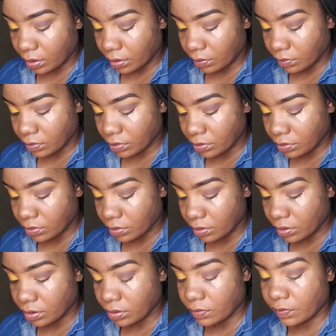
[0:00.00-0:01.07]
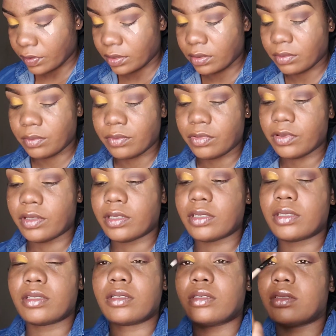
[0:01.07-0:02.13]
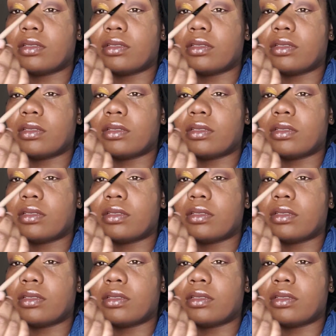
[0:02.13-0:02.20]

I'm just using this random brush.